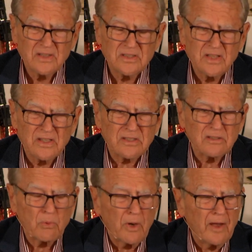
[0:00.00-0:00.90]
You see,
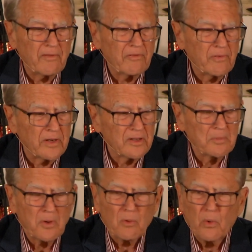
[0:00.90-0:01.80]
this is why I've written
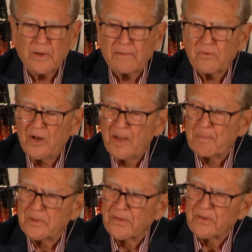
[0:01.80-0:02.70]
the book, Whatever
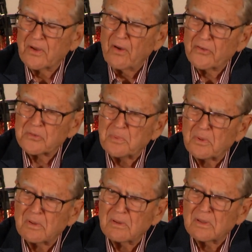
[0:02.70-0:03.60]
Happened to the Gospel.